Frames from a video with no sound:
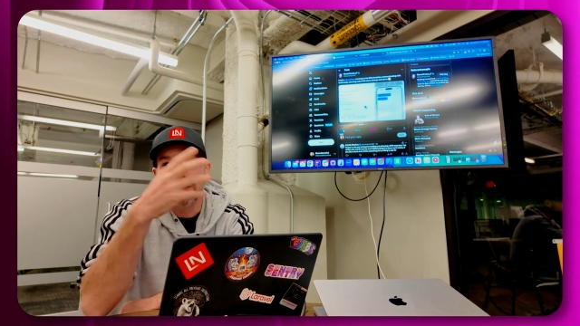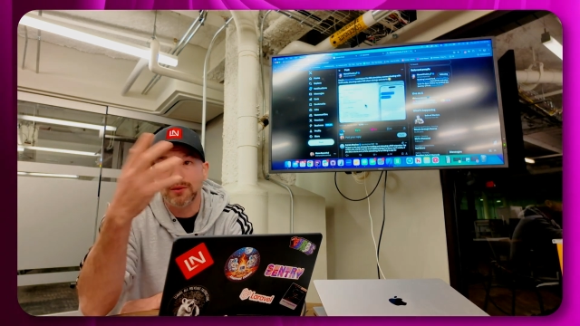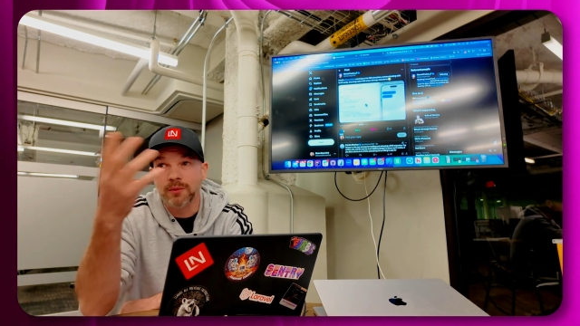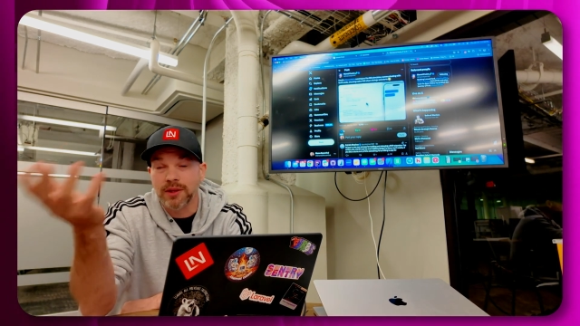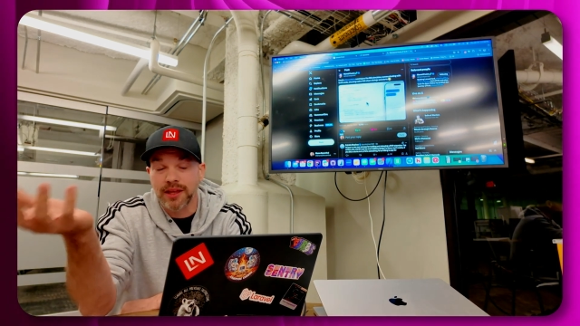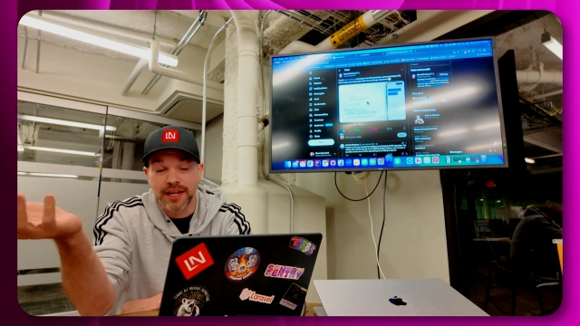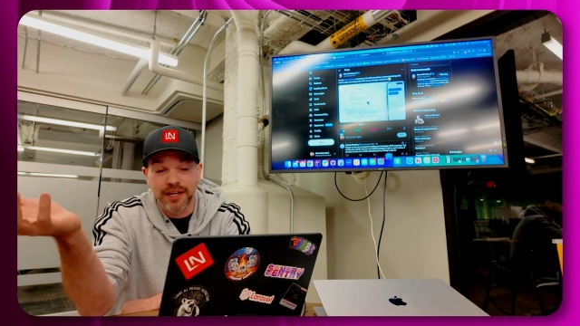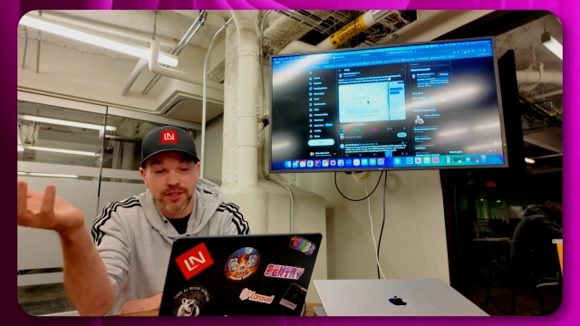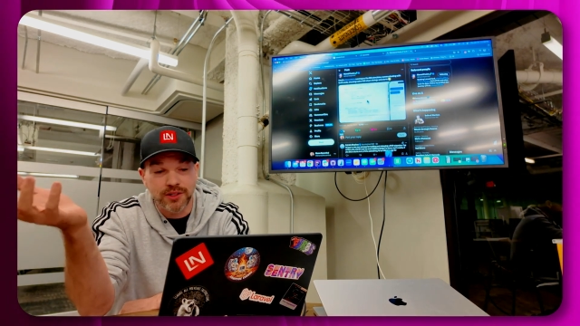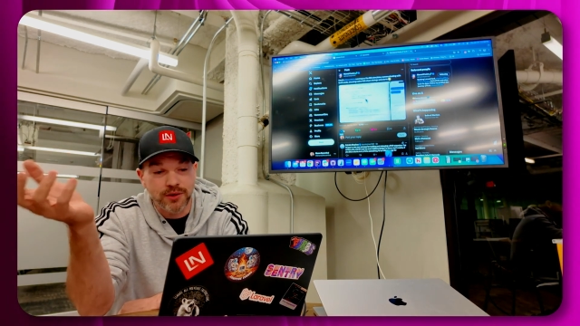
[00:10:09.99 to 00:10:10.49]

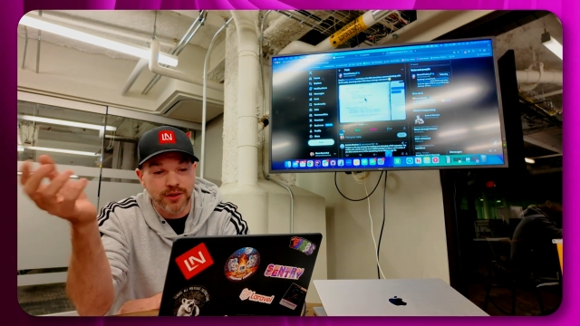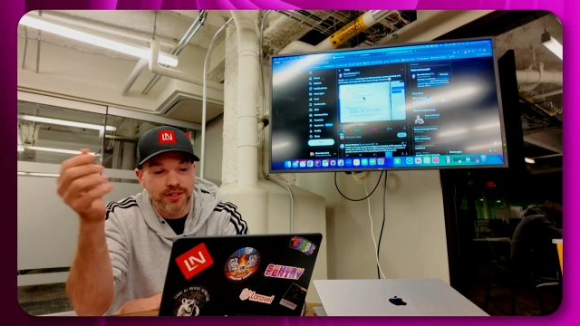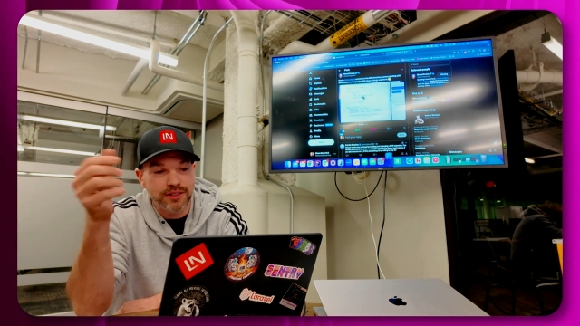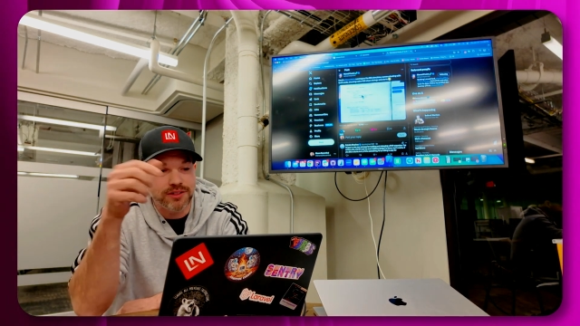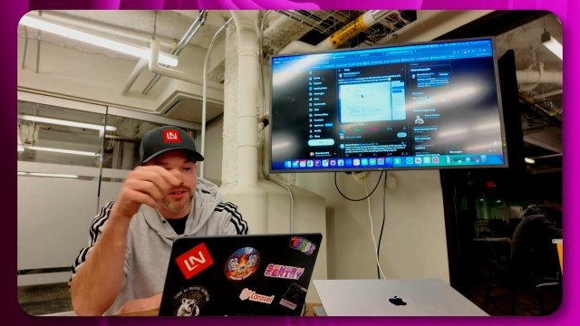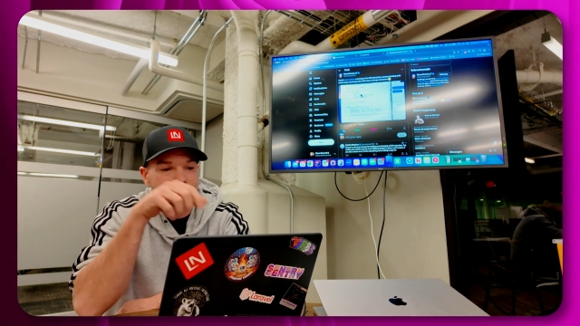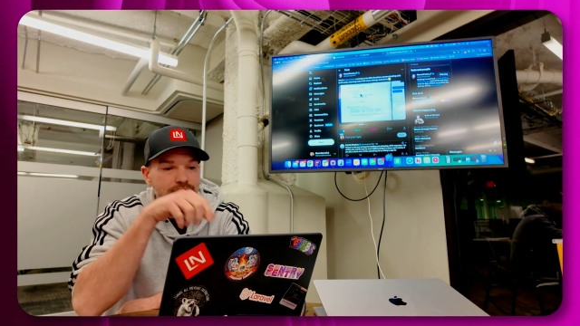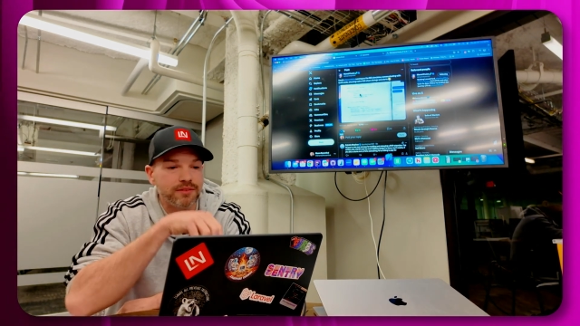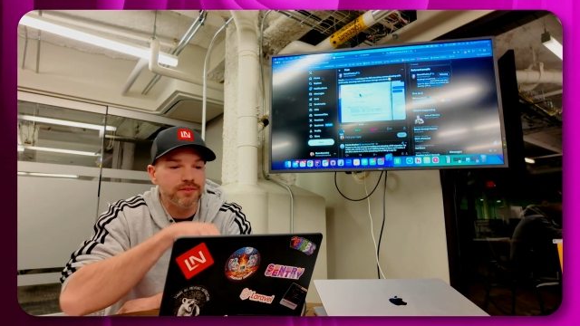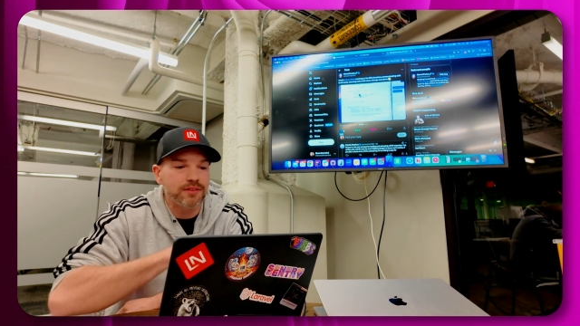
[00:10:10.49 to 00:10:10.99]
with Android
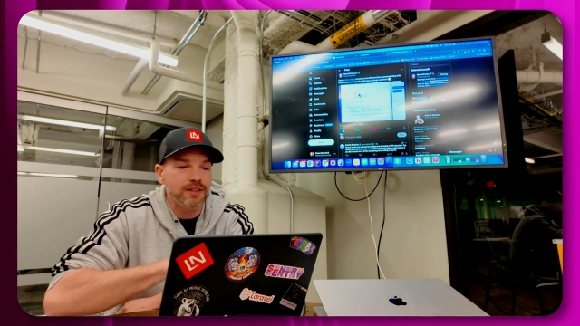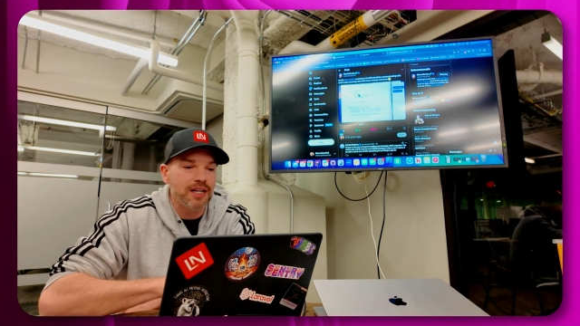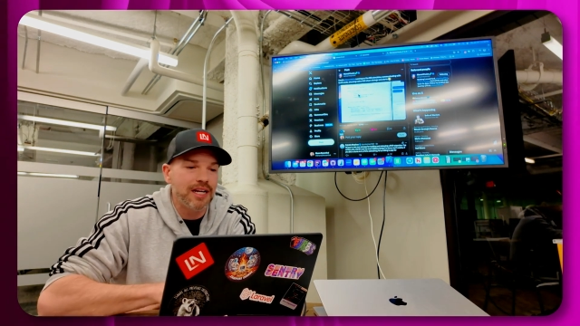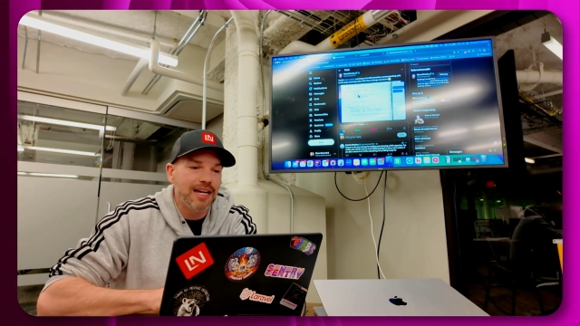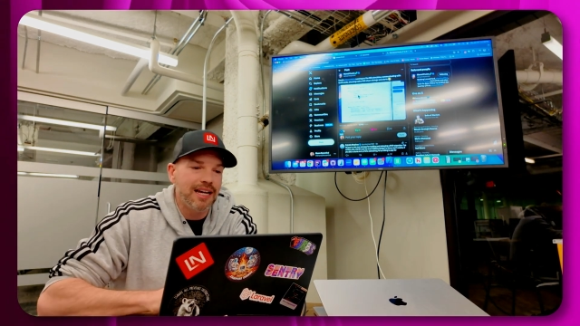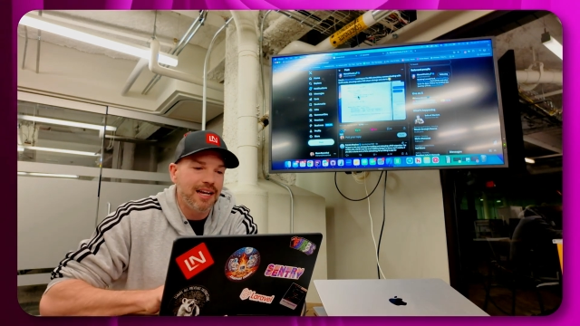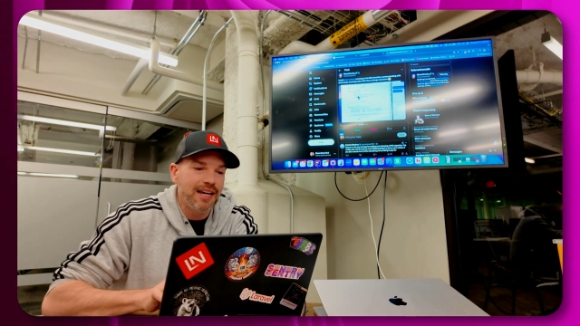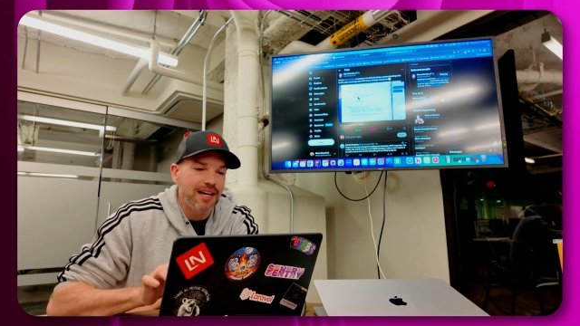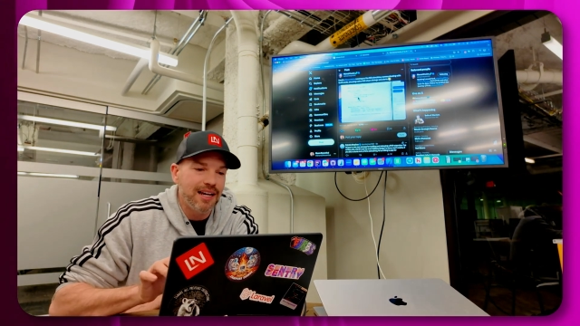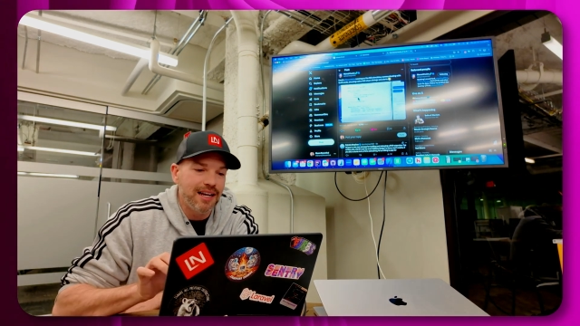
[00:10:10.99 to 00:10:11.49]
stuff.
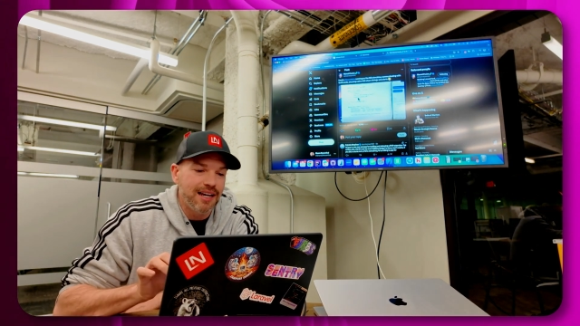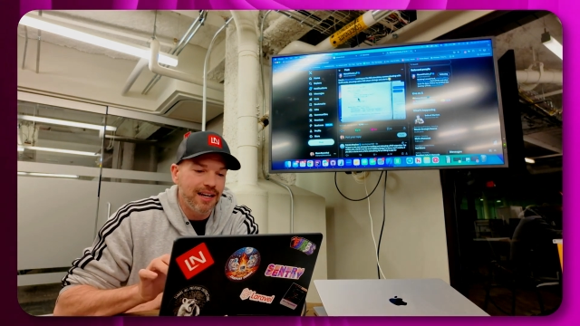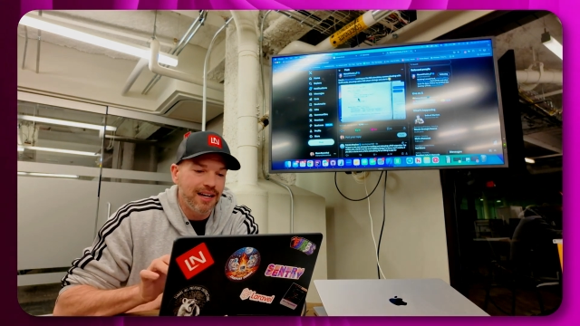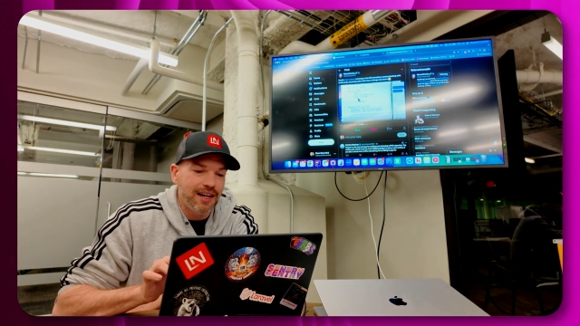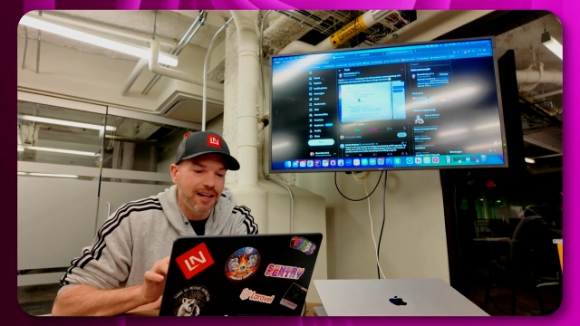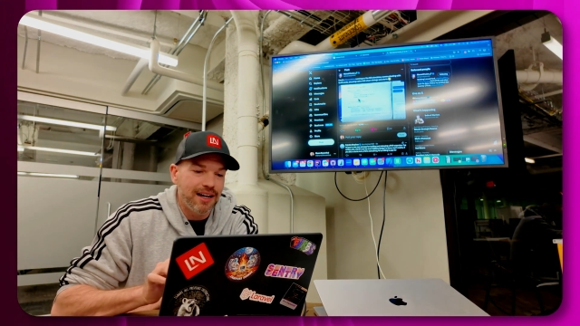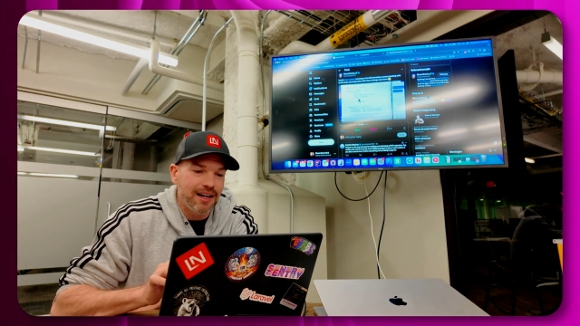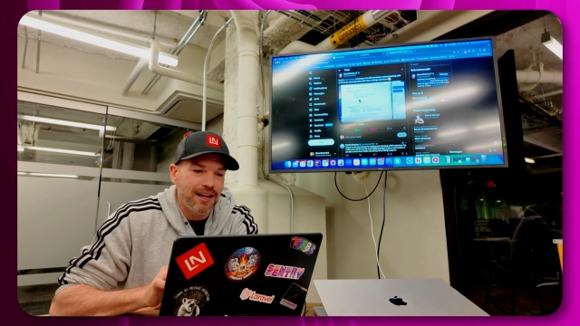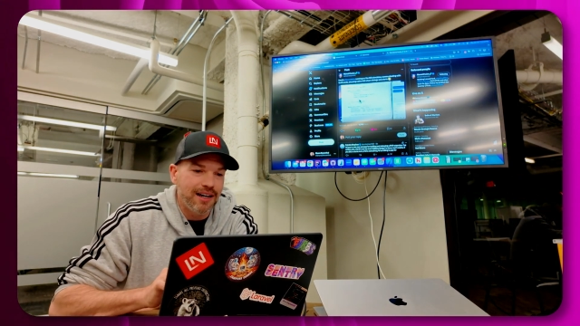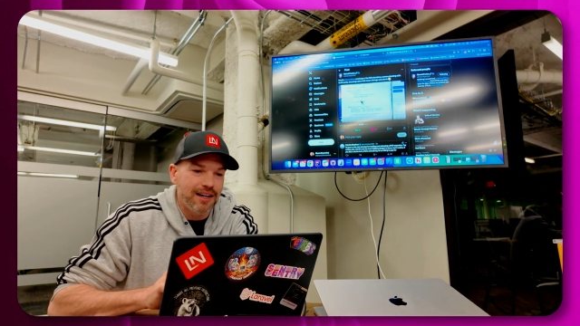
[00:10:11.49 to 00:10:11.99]

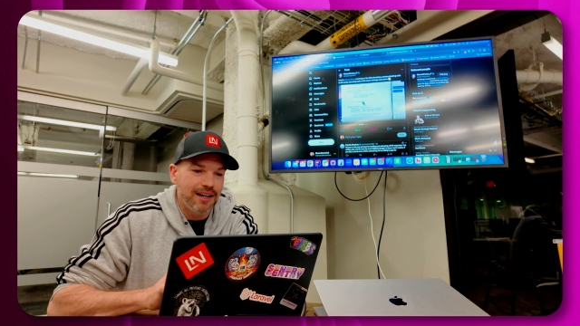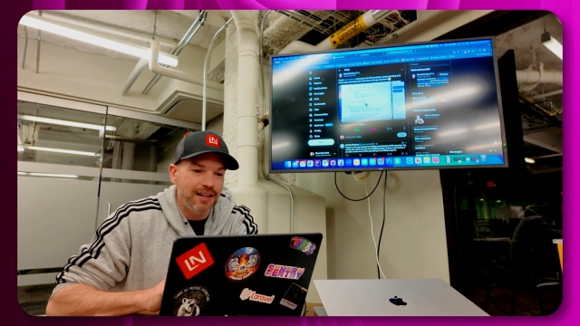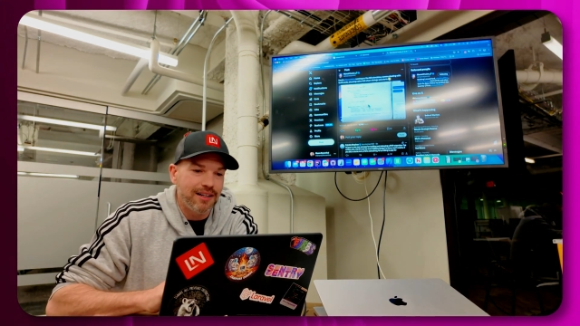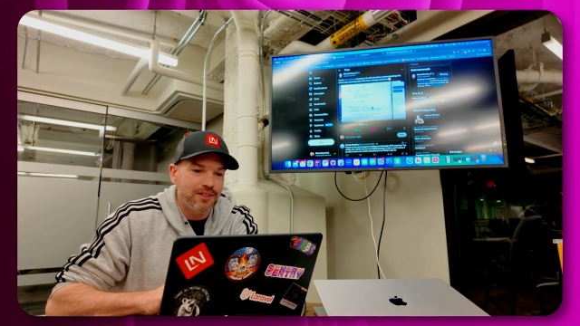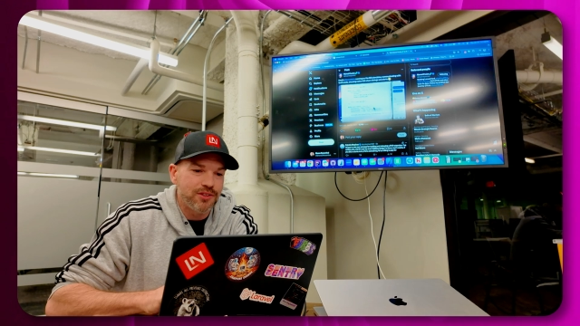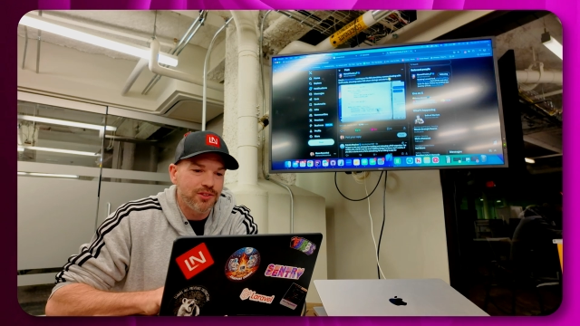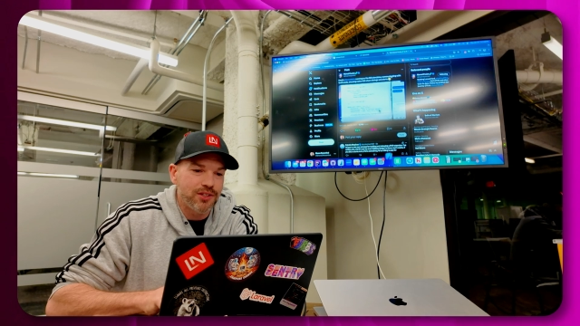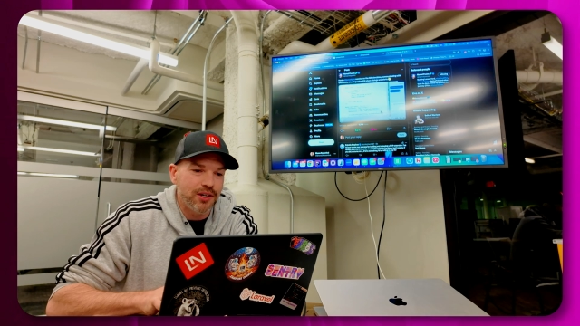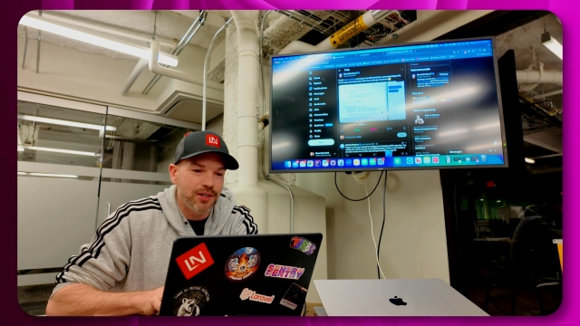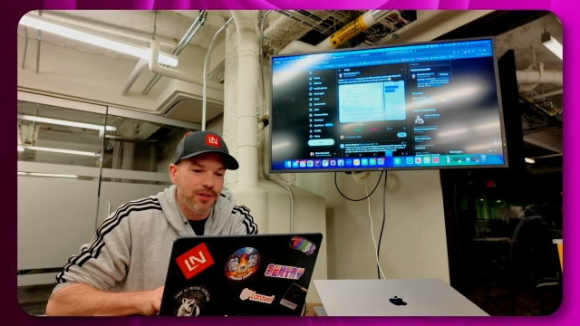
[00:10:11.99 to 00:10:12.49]

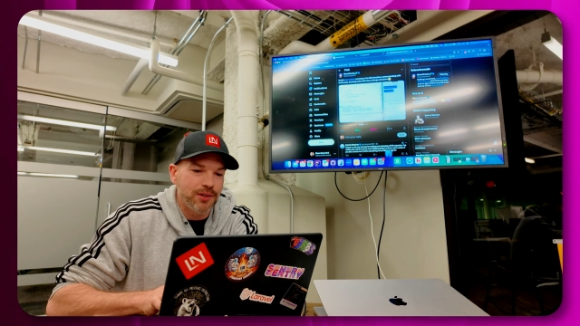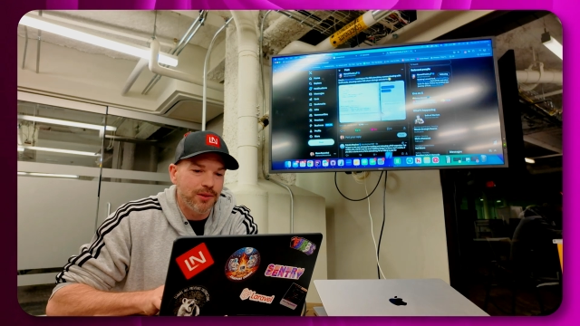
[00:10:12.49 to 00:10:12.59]
There's